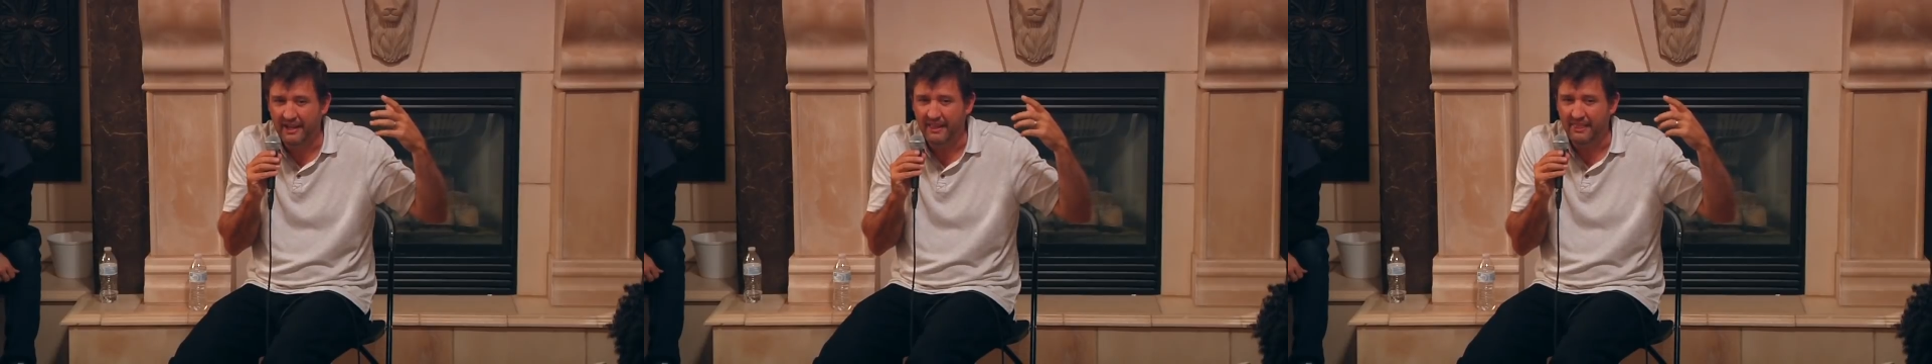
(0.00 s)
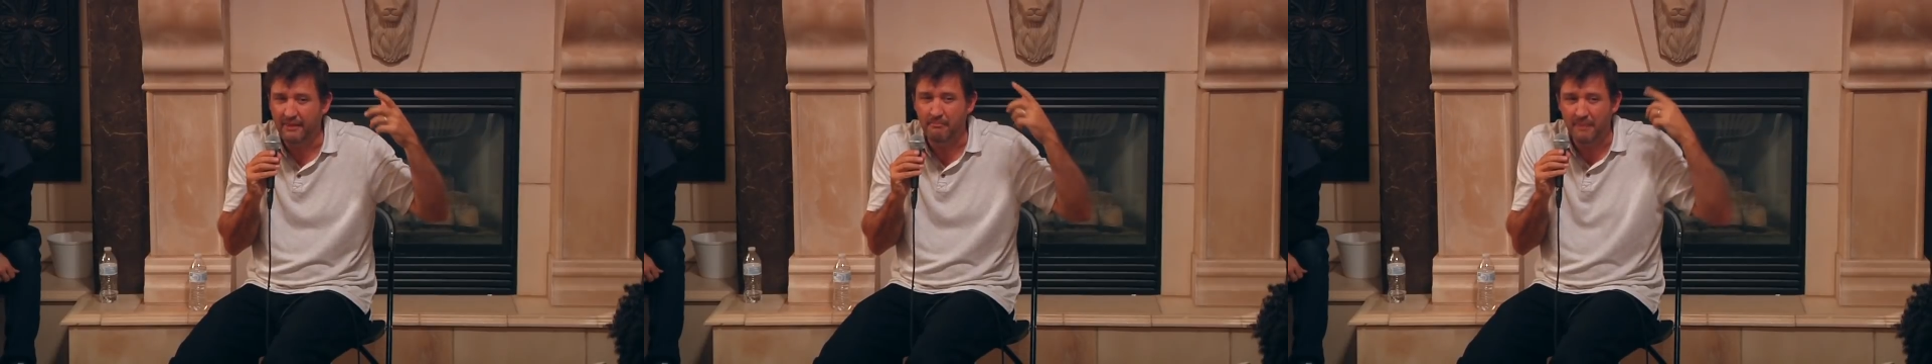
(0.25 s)

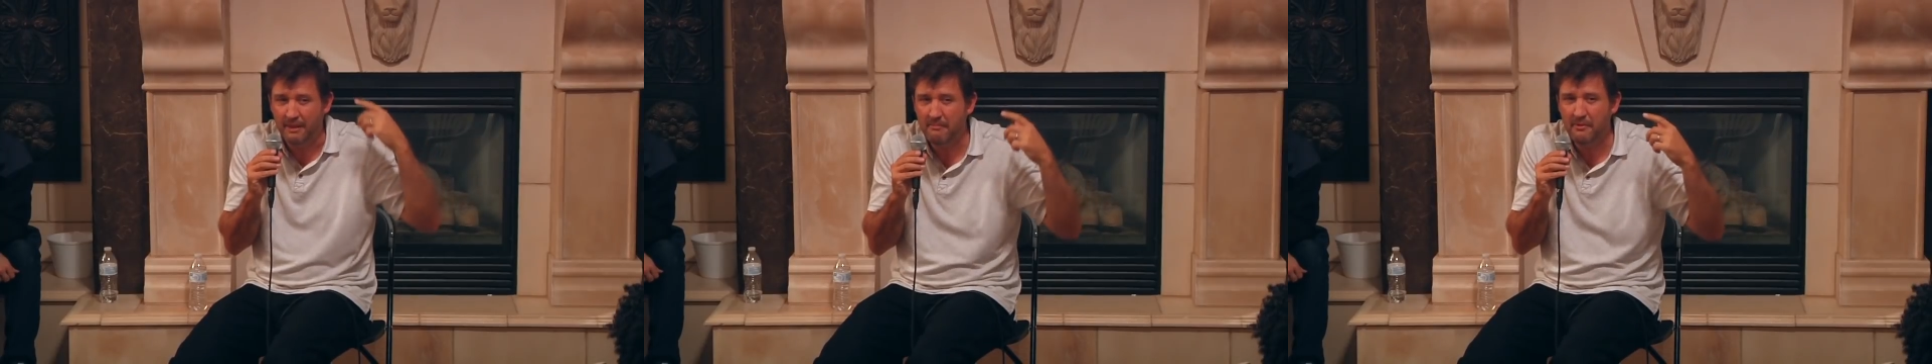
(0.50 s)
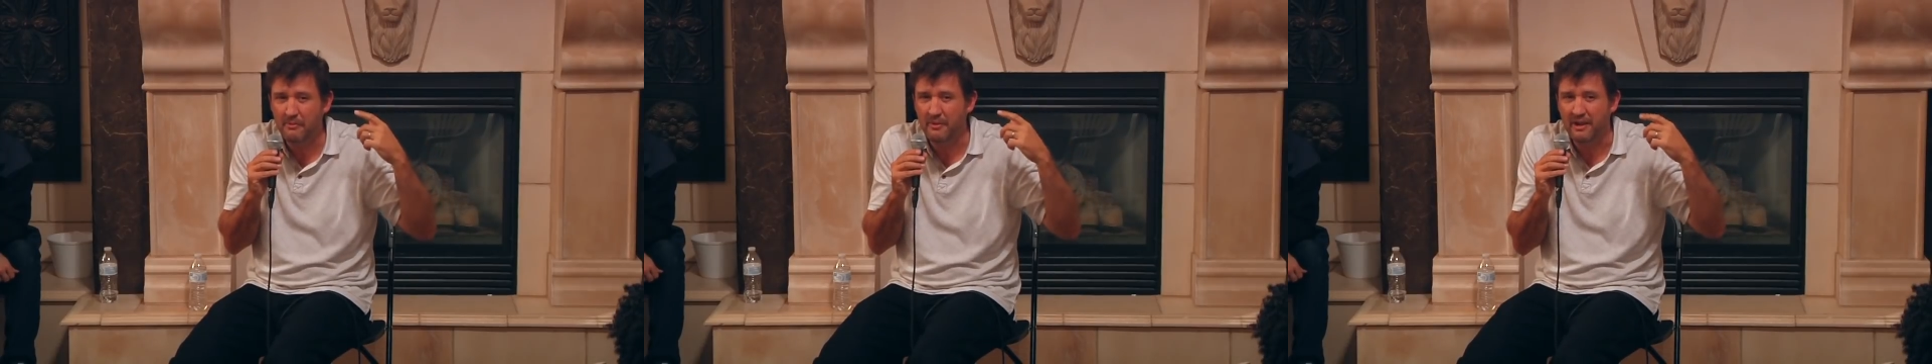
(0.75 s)
the
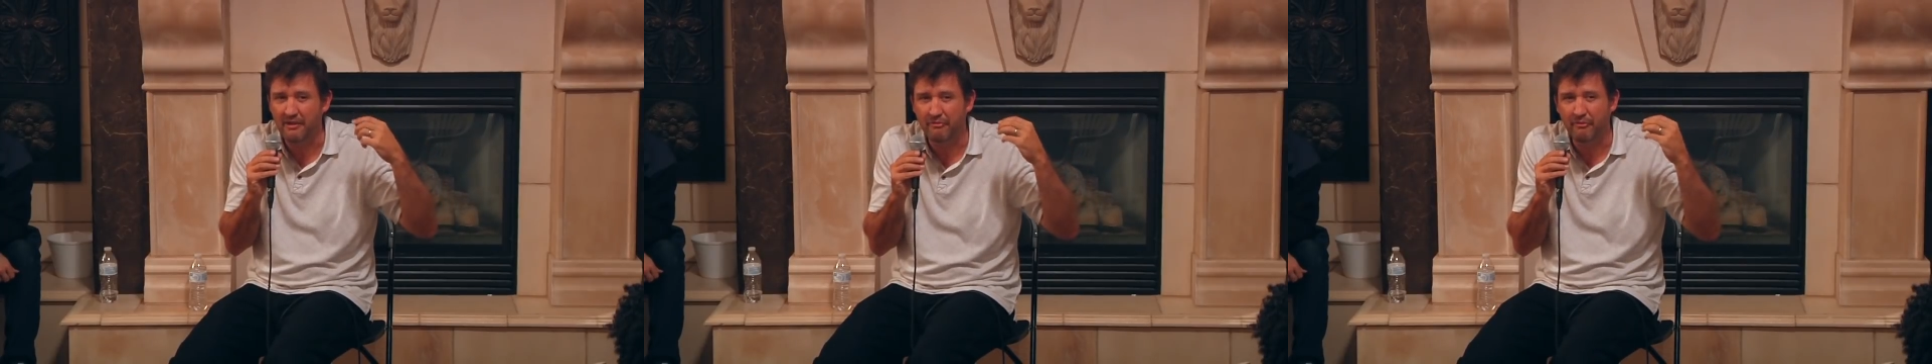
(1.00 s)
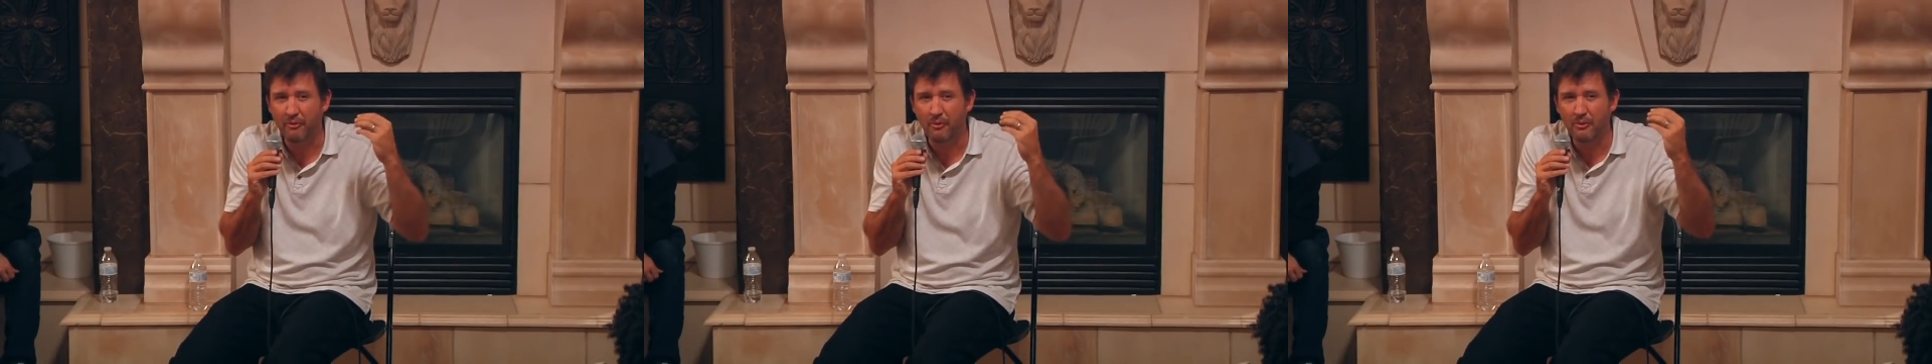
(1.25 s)
memory
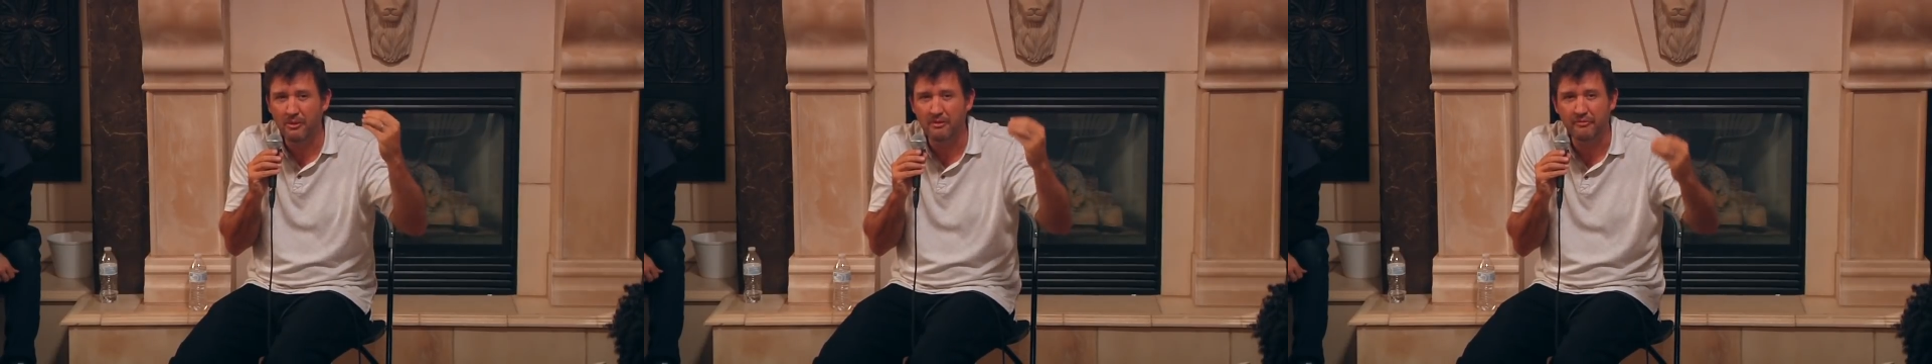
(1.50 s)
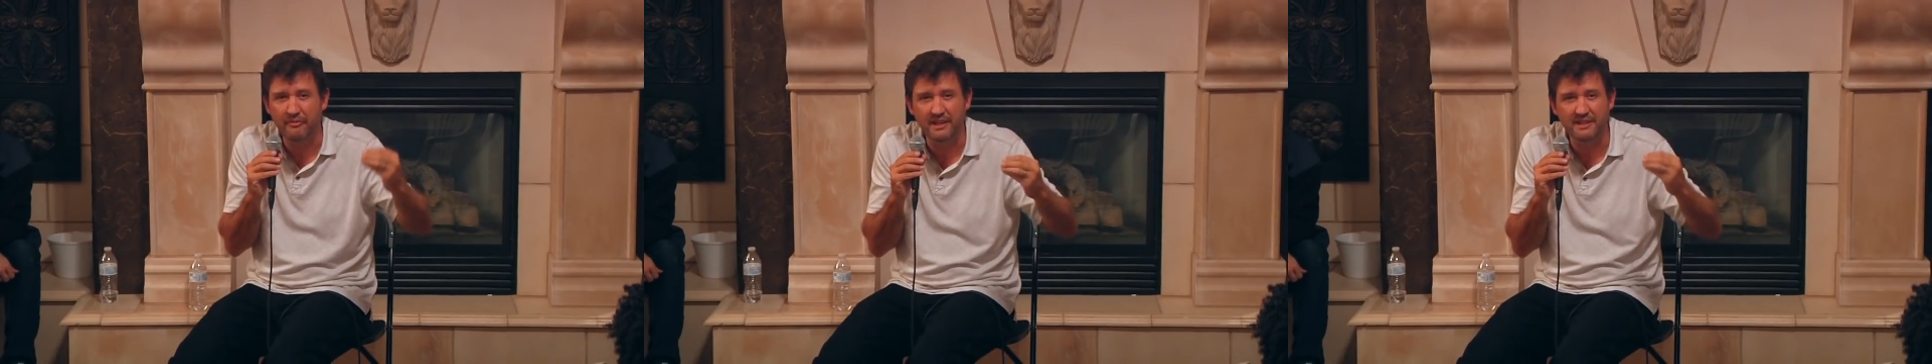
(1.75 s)
of all
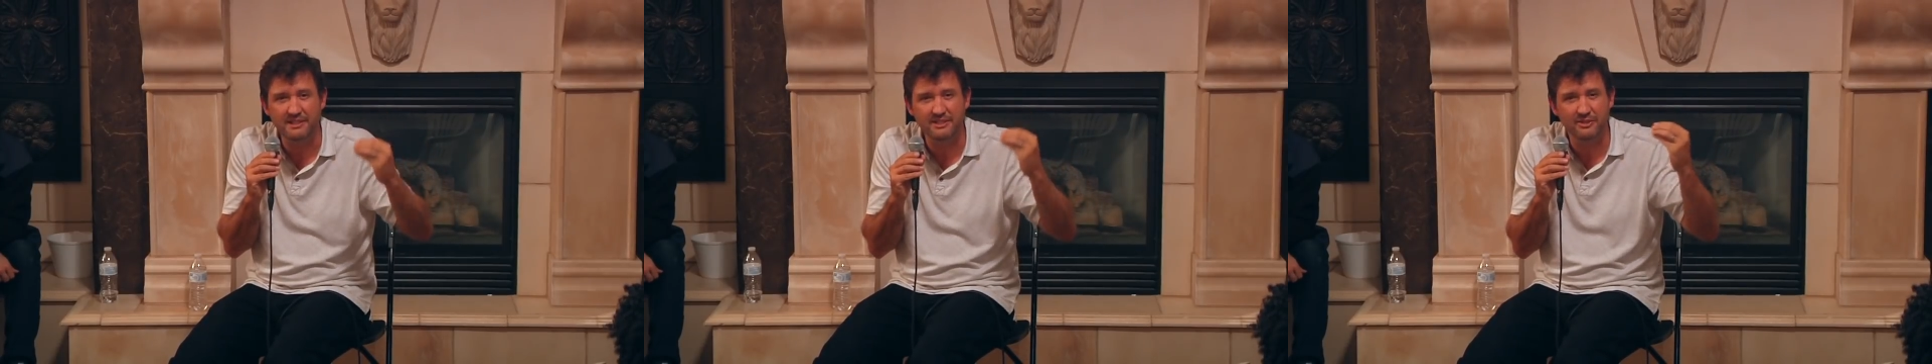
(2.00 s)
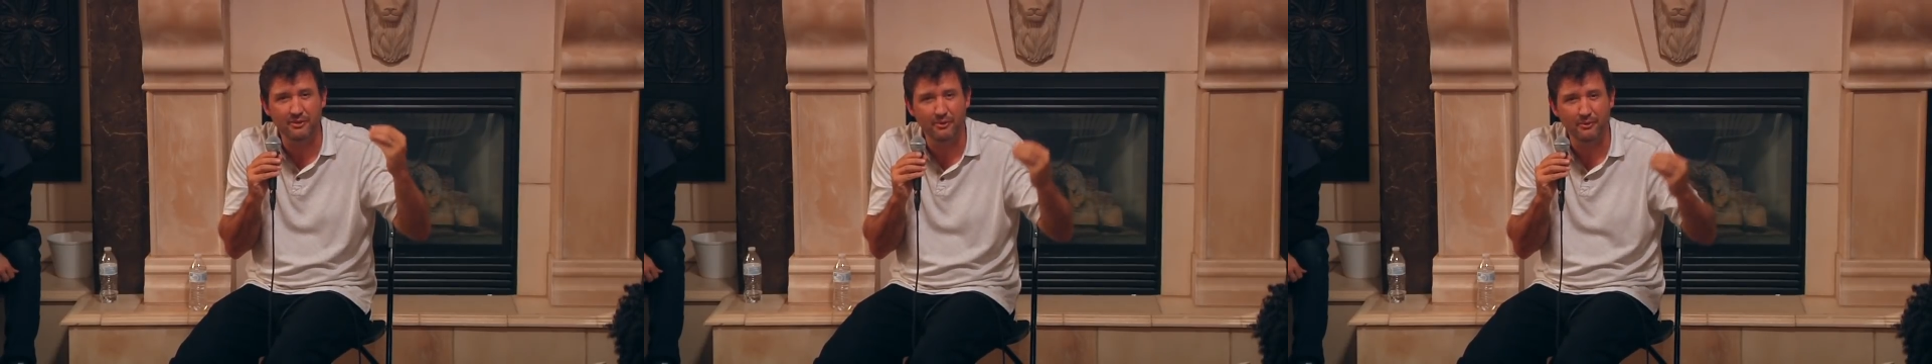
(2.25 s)
of these
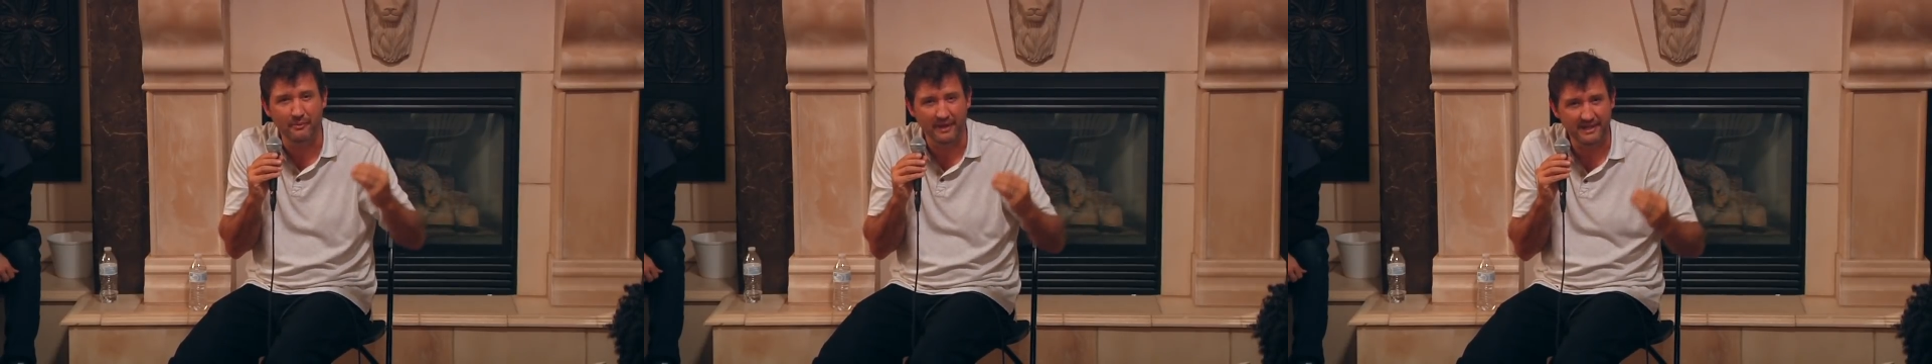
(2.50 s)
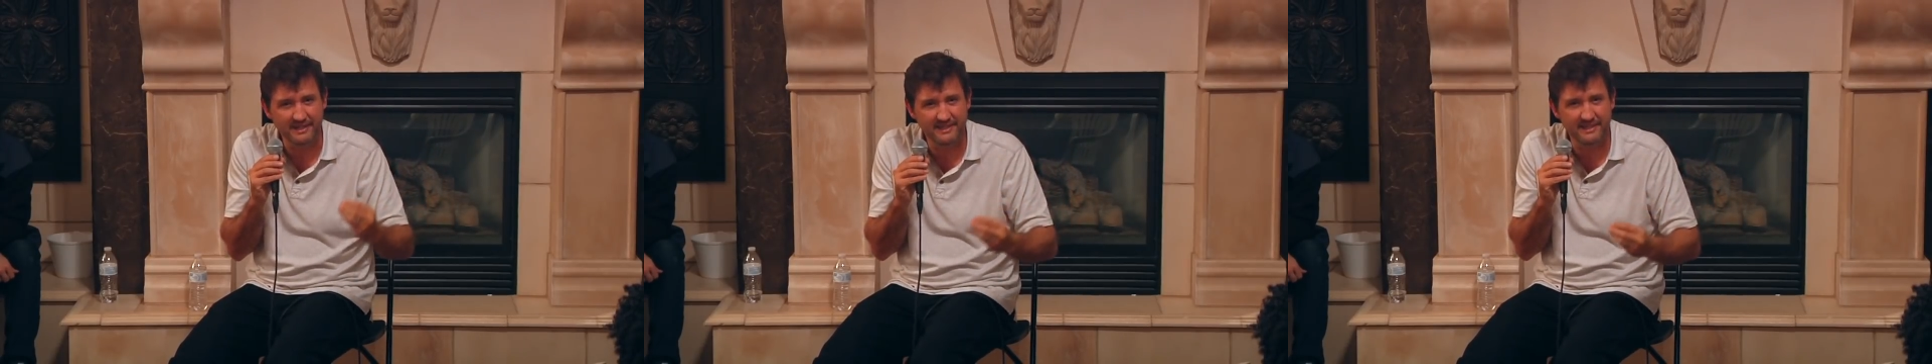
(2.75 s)

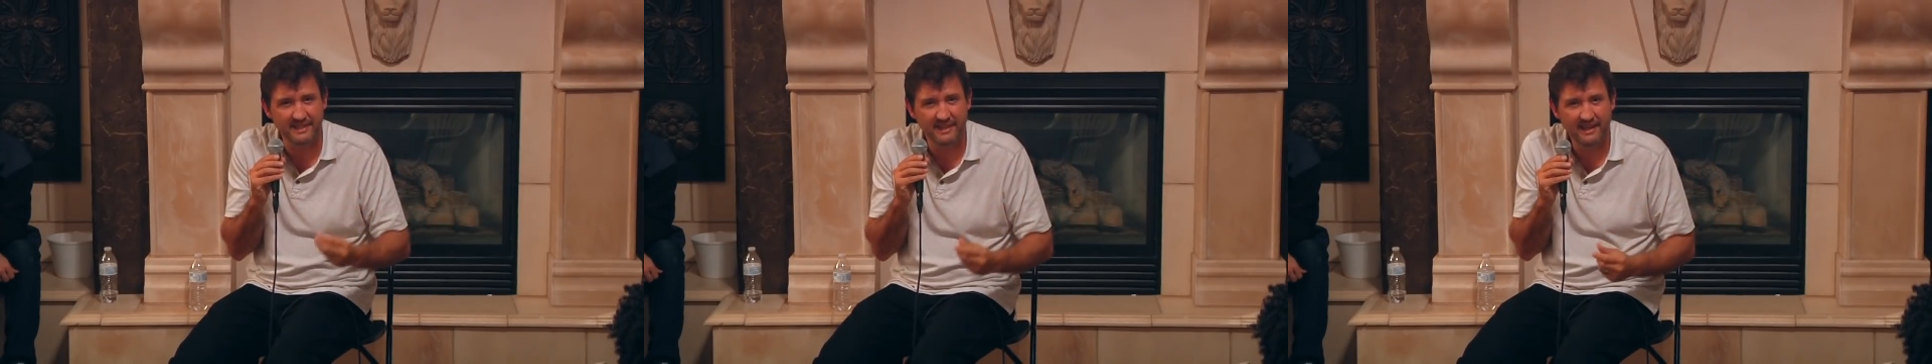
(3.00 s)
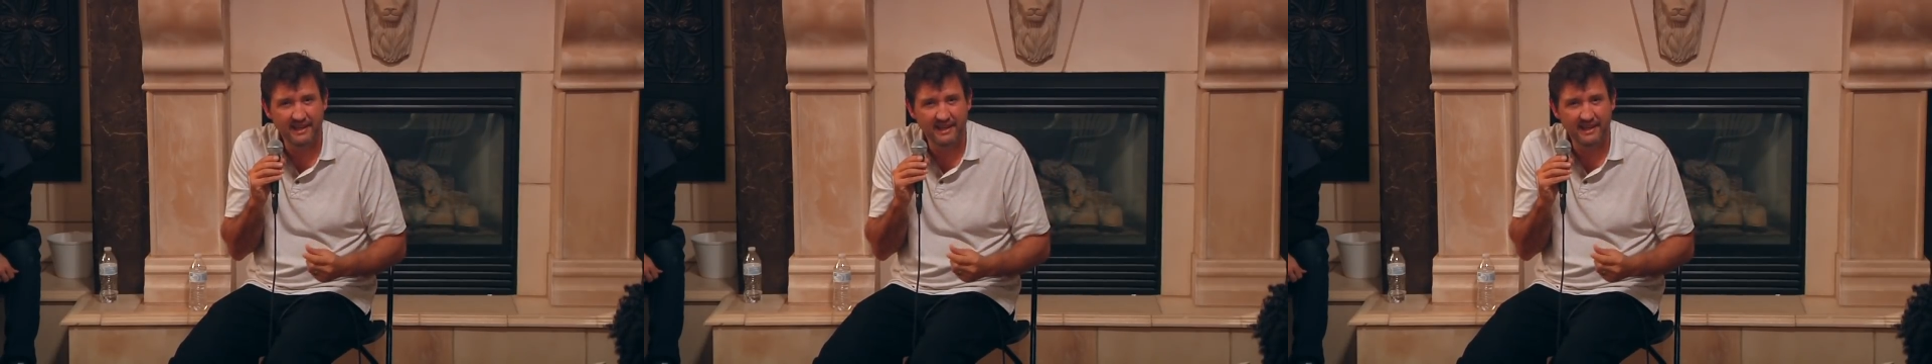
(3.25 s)
stories,